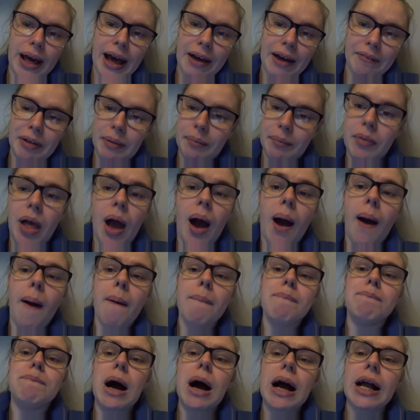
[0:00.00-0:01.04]
I have it.
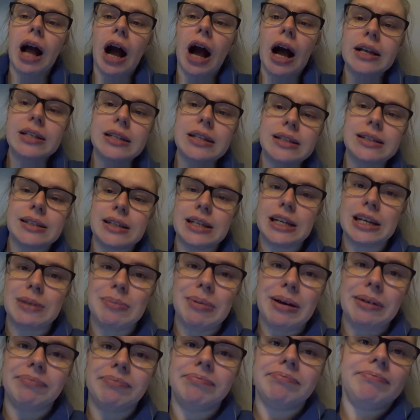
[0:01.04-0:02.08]
Bye guys, see you in a
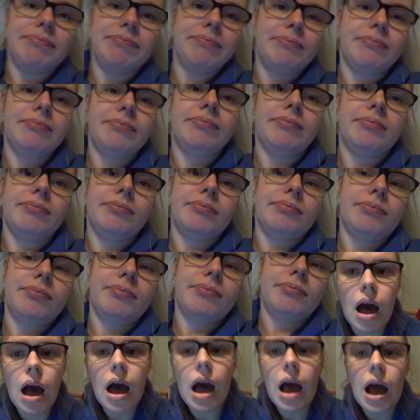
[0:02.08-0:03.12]
bit.
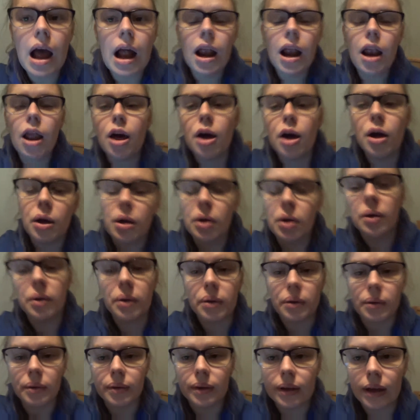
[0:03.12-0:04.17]

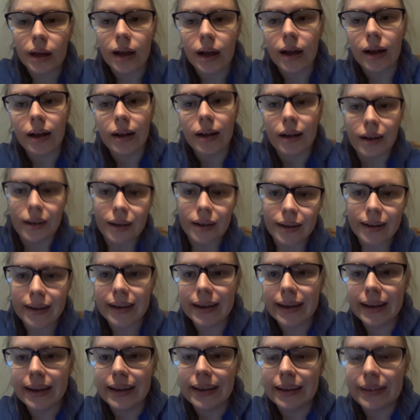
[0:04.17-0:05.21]
Hello
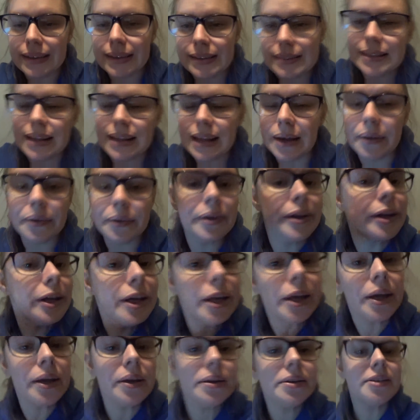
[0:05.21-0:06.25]
guys, how are
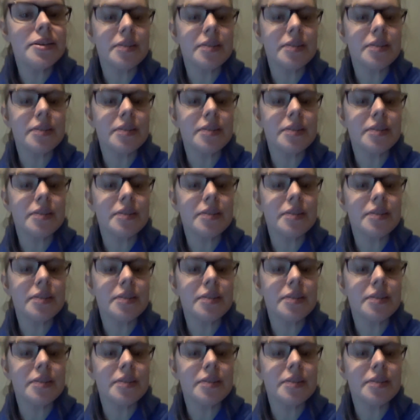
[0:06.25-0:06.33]
you